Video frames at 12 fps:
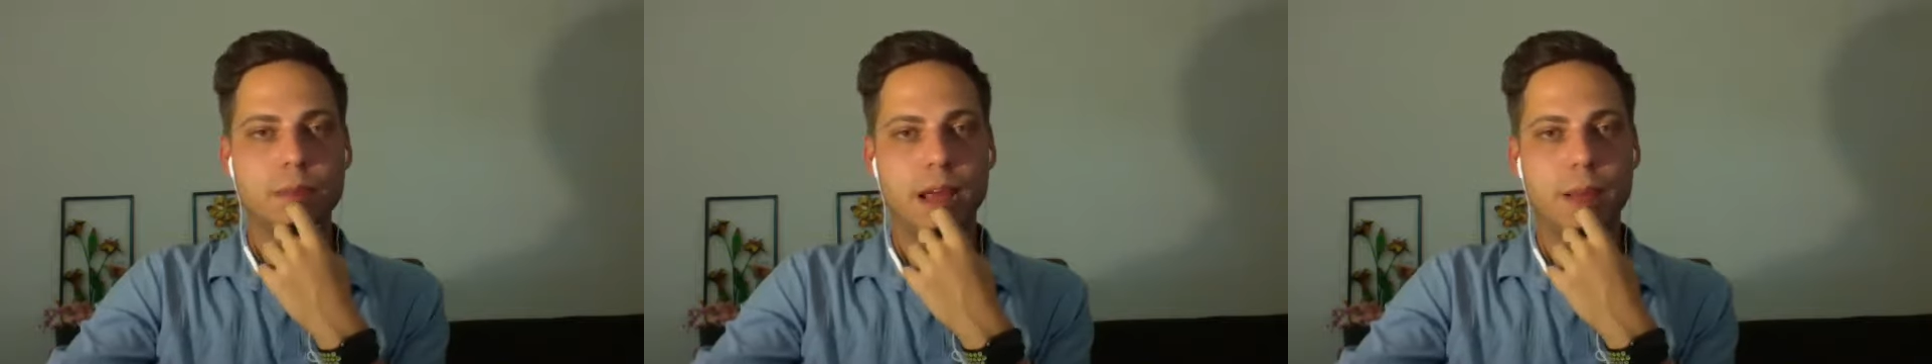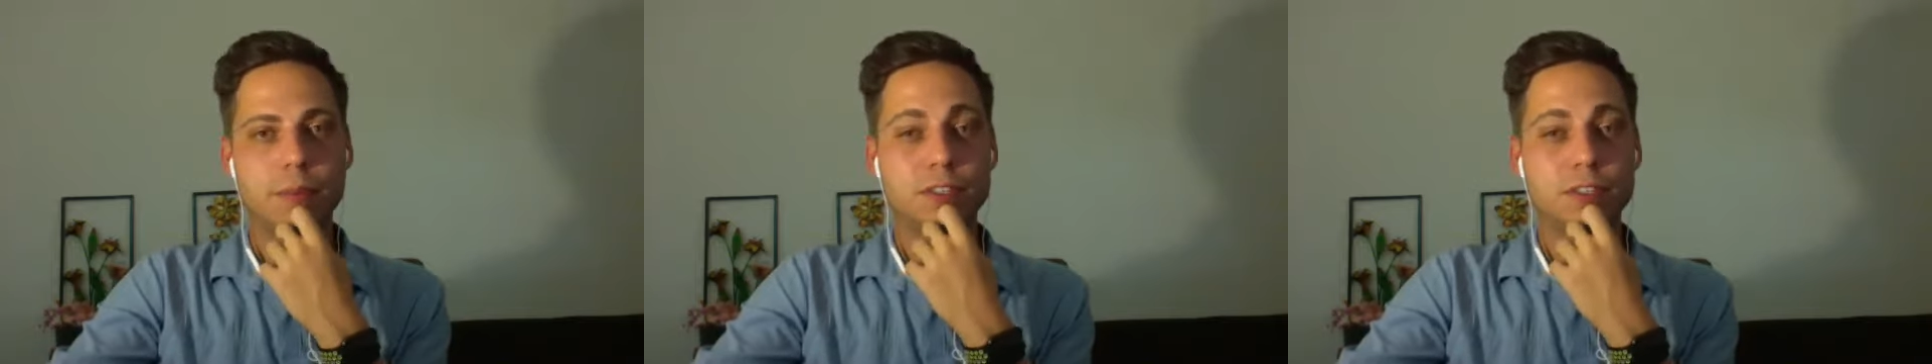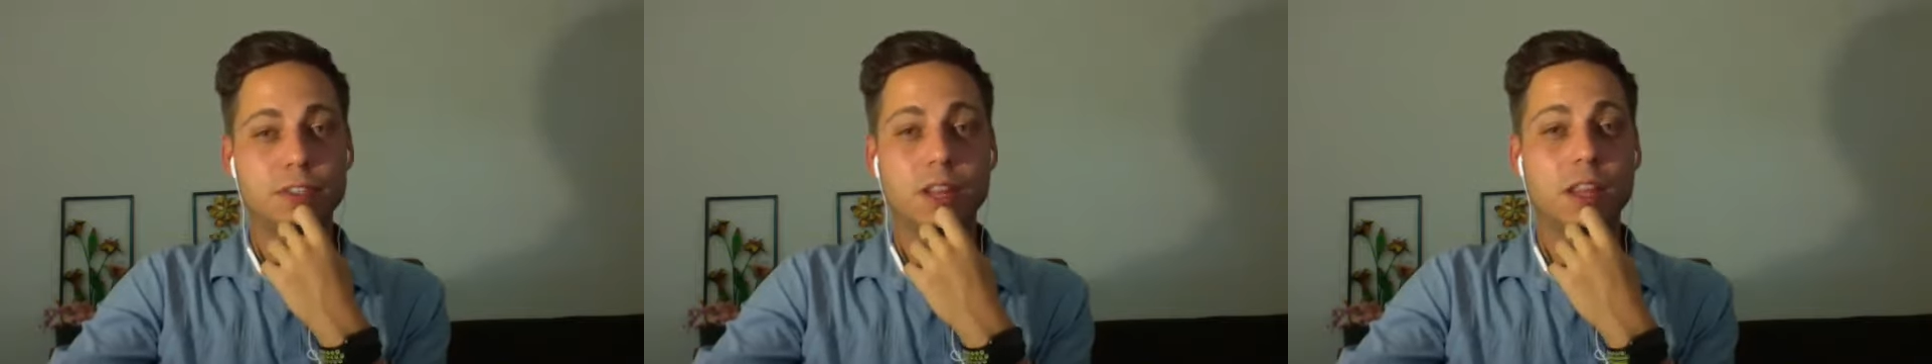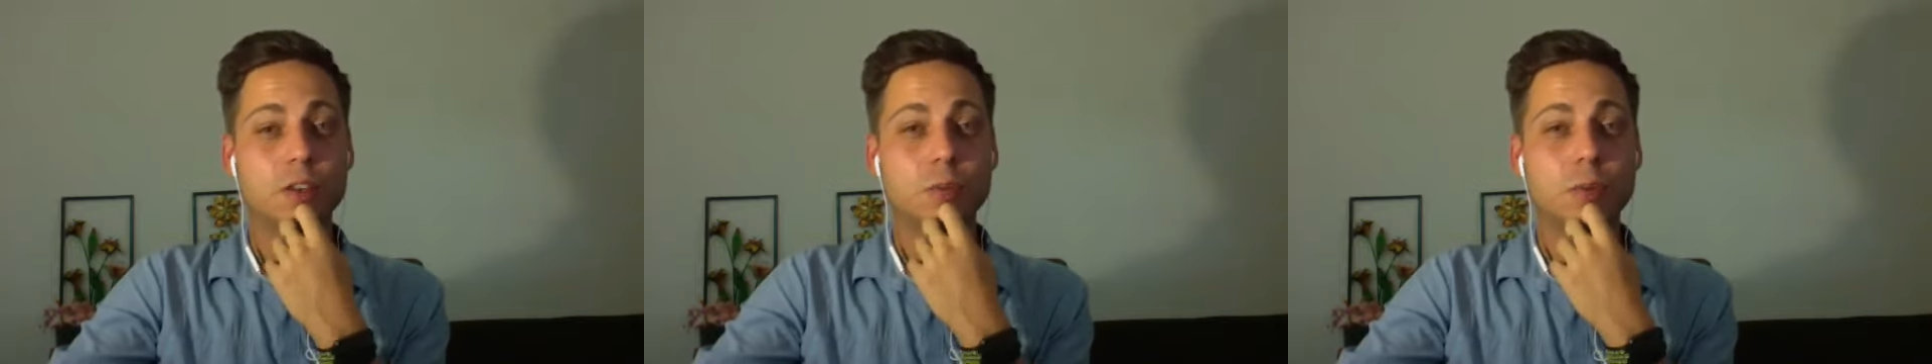perhaps during
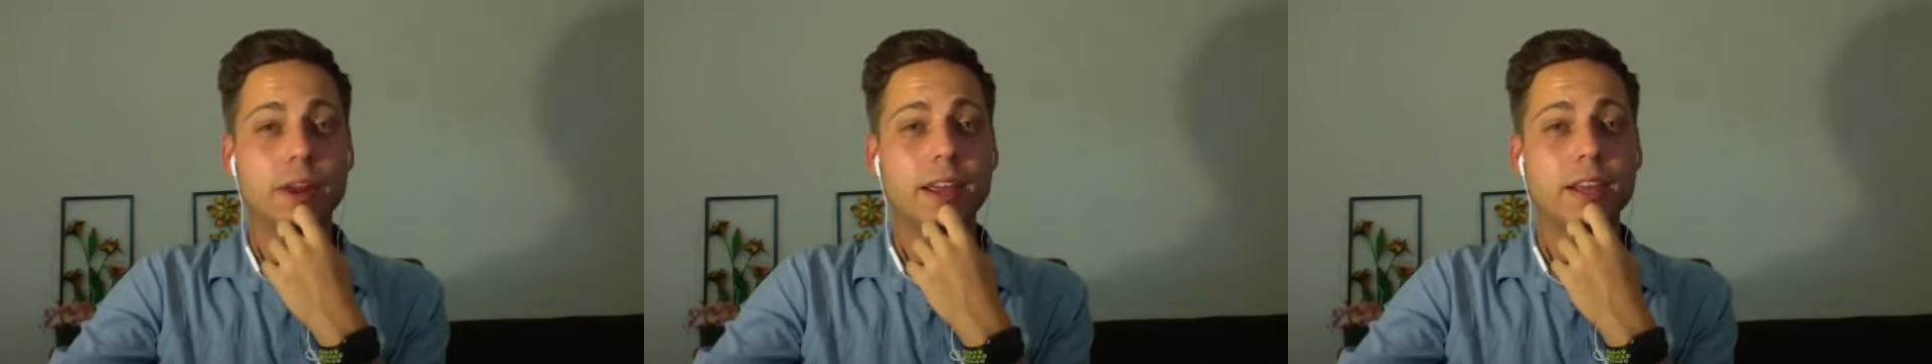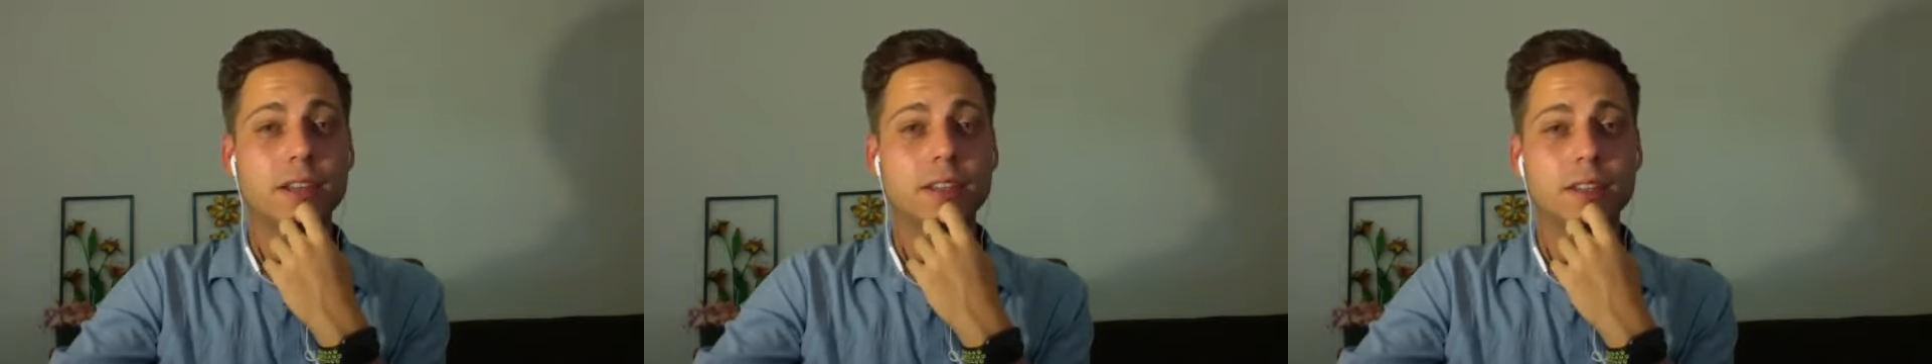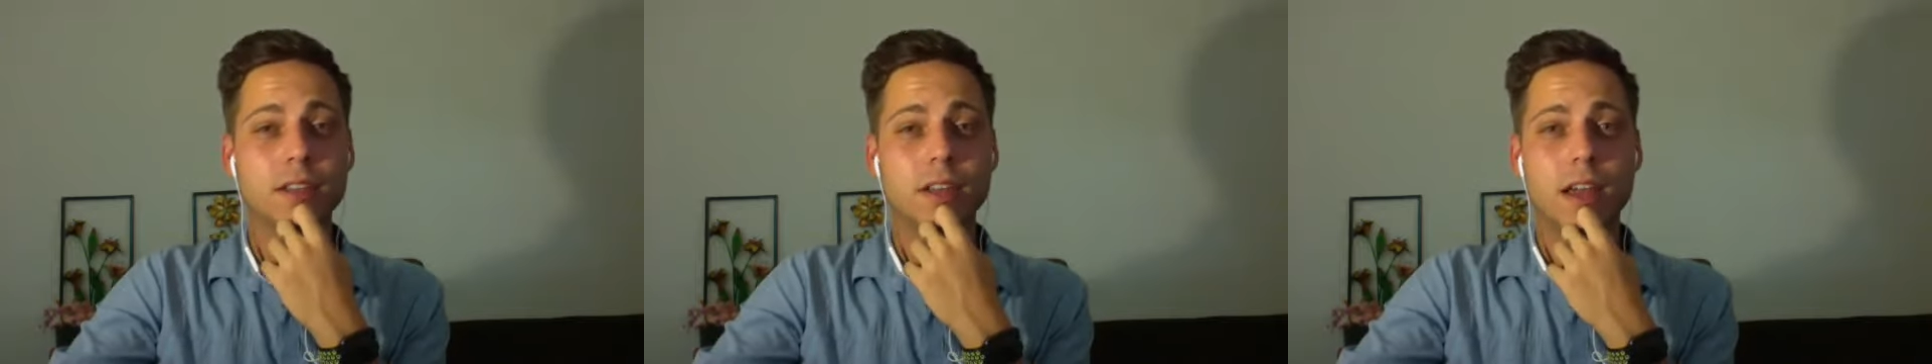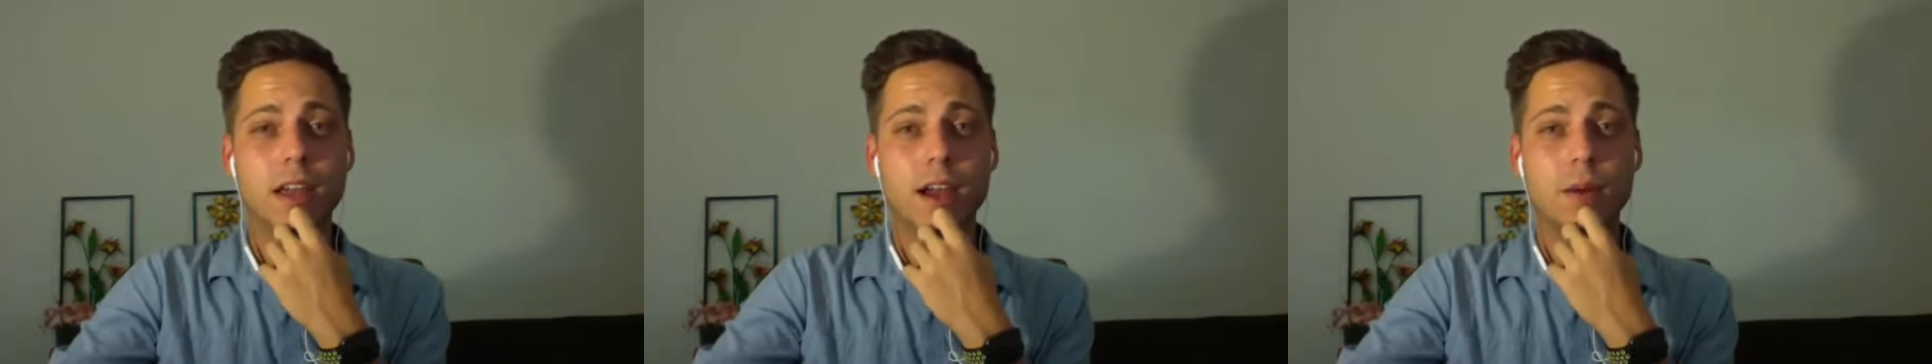a lunch break
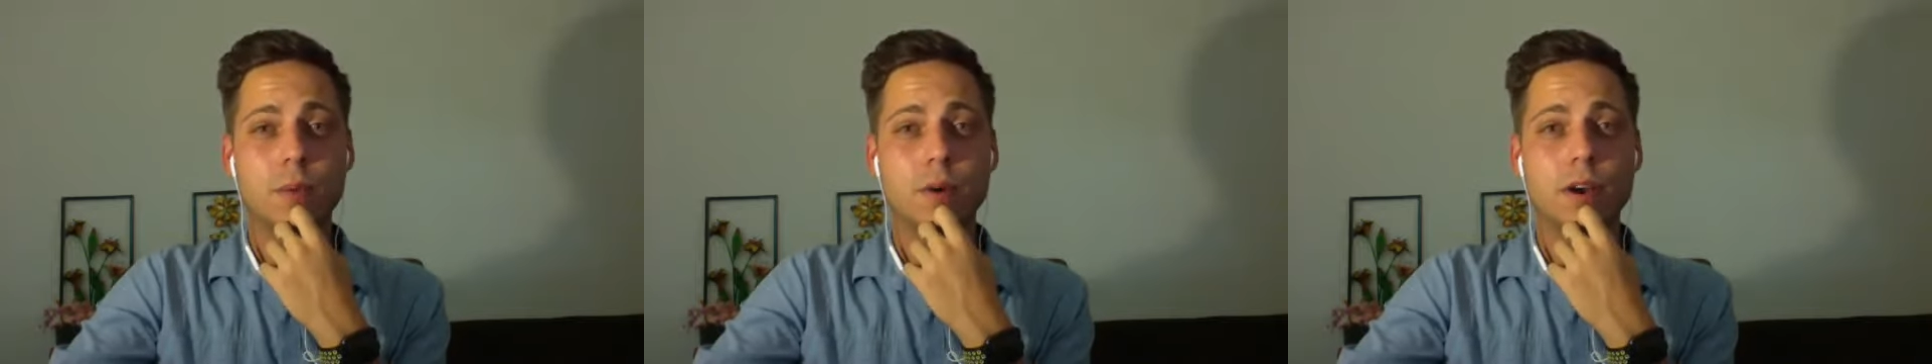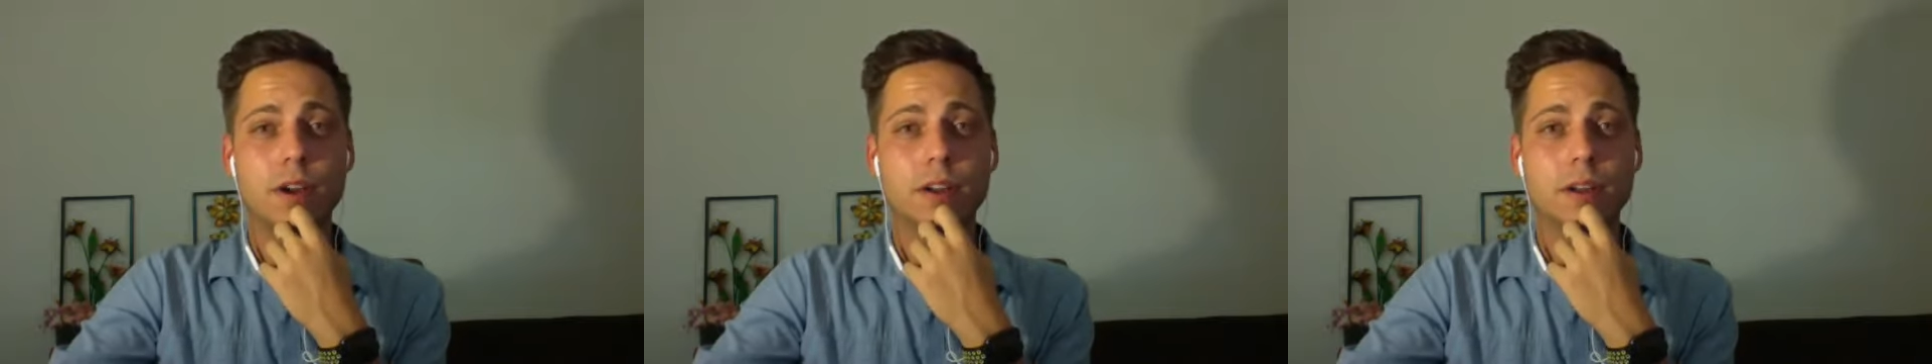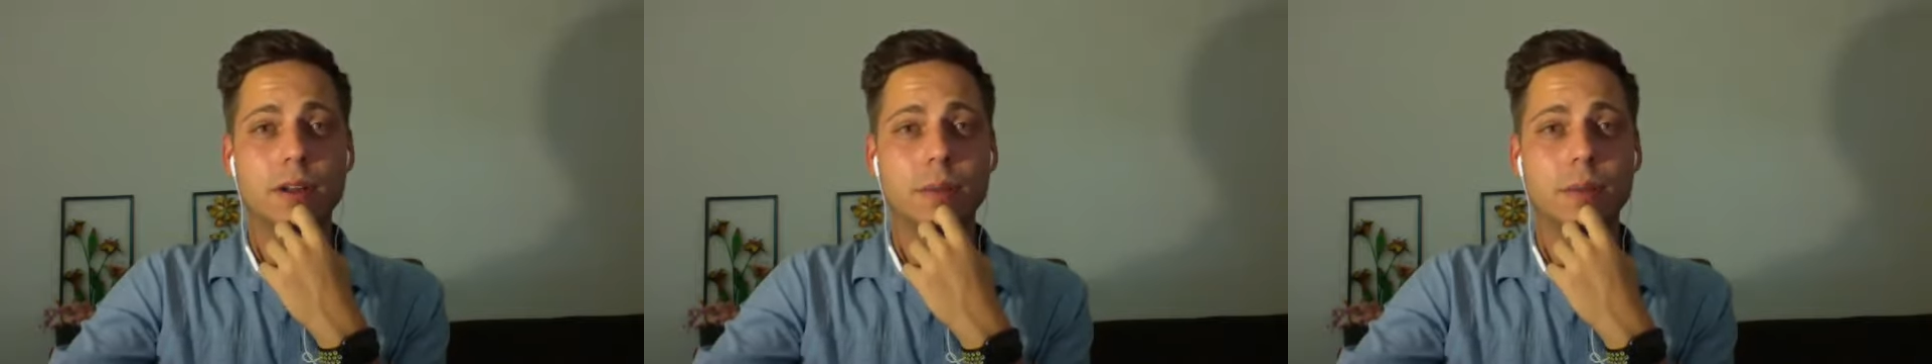at work.